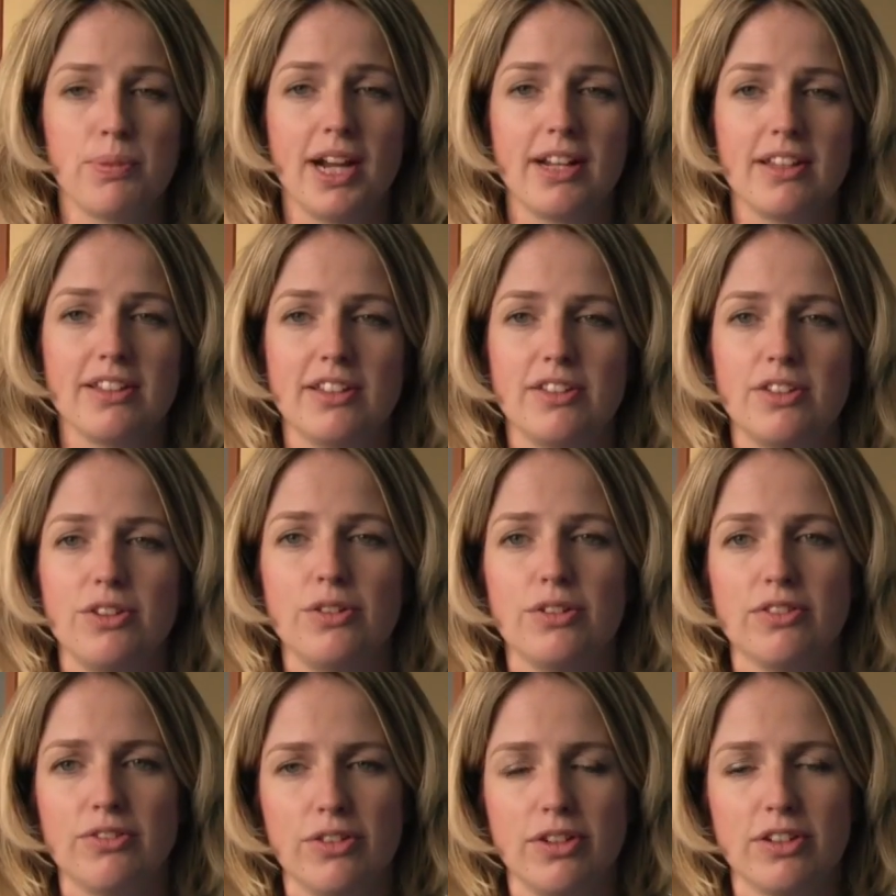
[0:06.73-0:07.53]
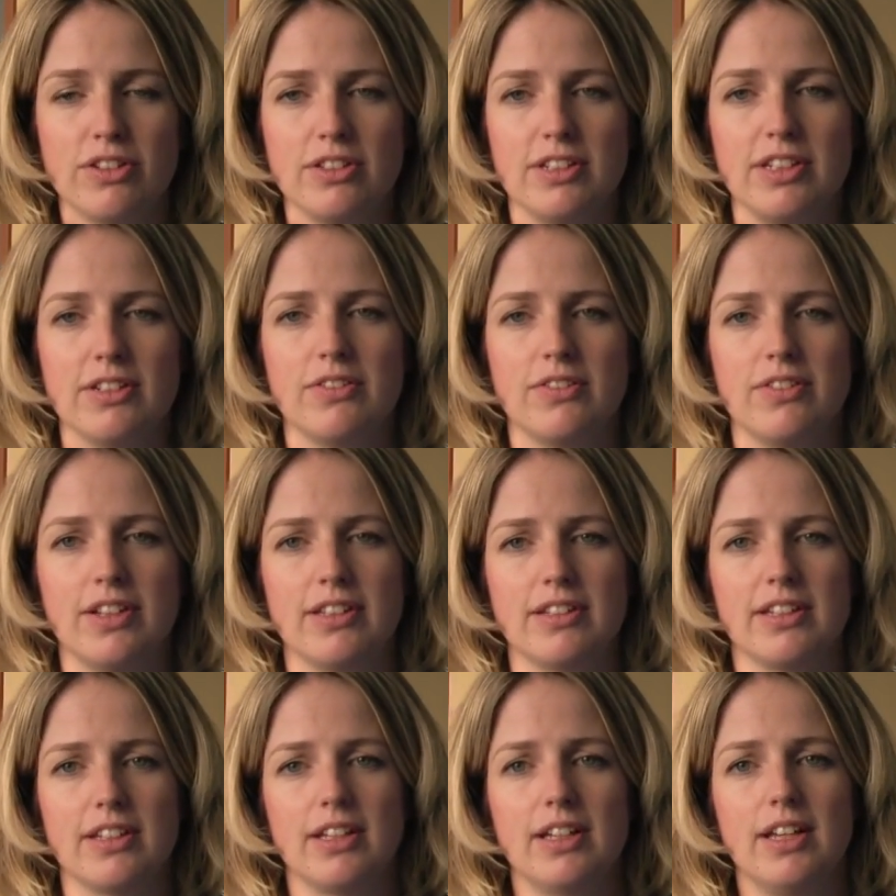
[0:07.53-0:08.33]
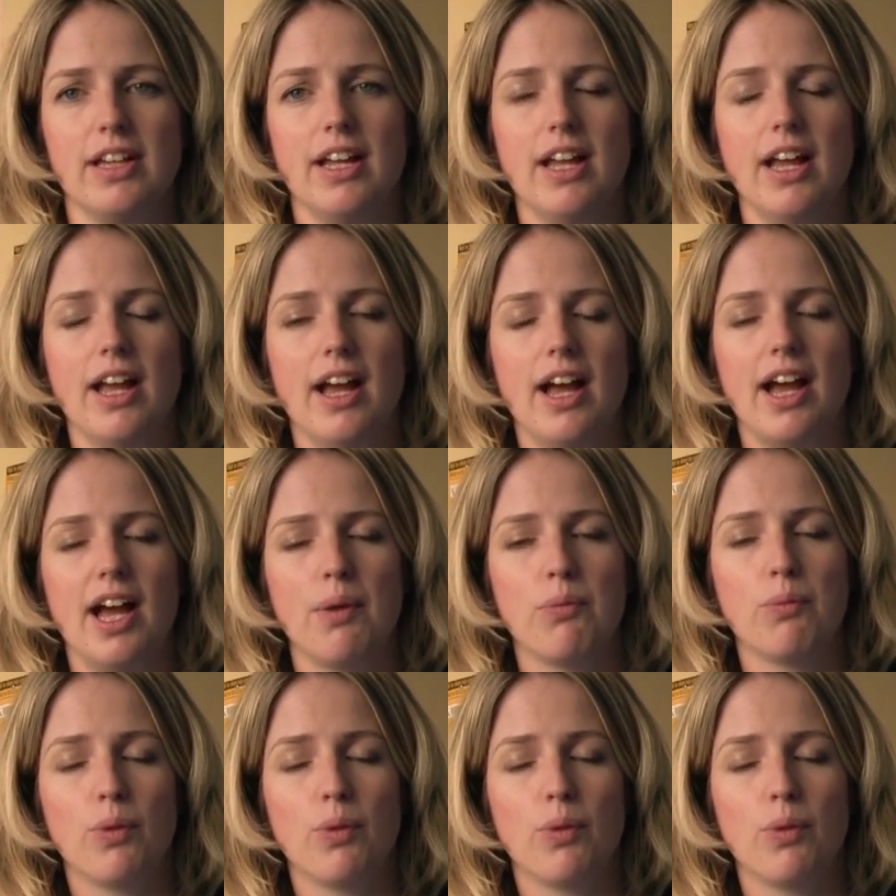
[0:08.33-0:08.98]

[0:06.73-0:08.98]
practice at the University of Twente. I'm